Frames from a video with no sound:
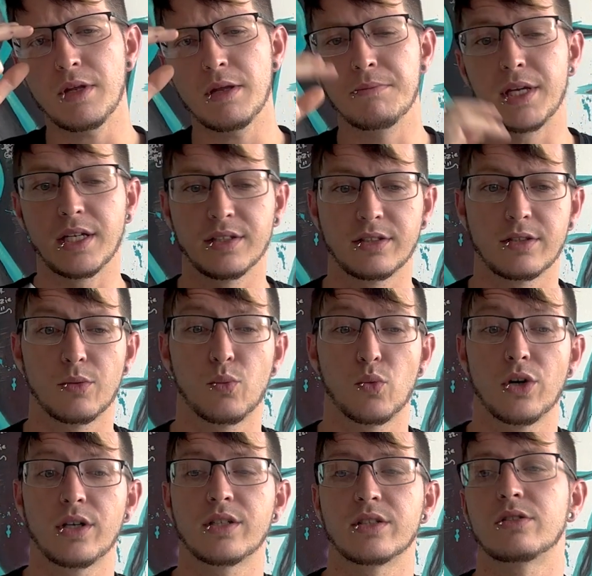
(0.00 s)
because the
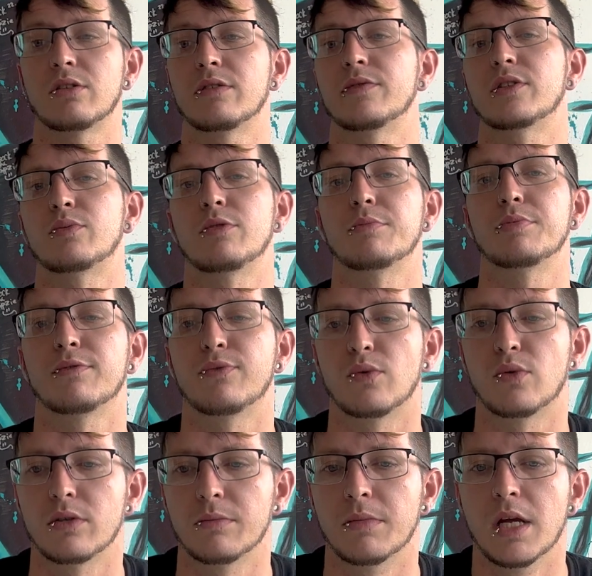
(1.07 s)
work and service we
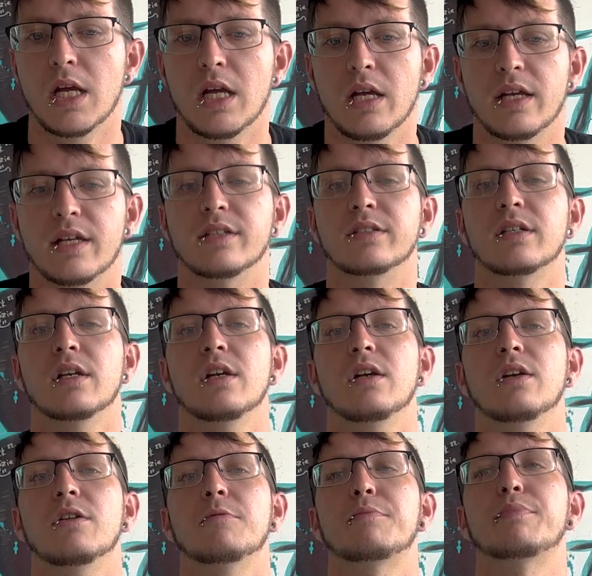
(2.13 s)
perform is
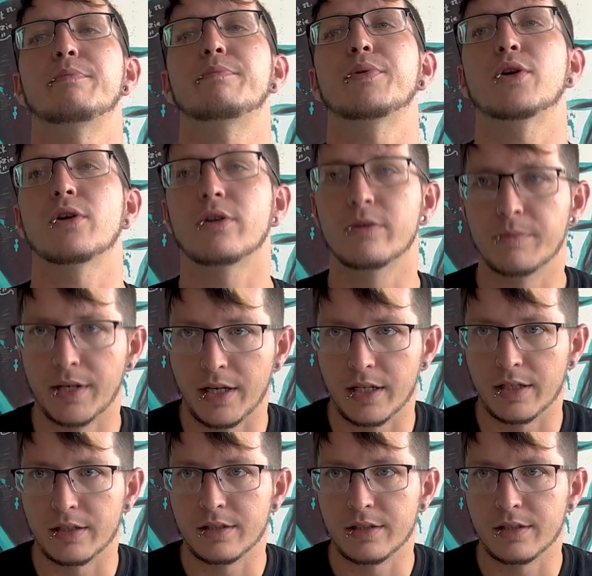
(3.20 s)
permanent.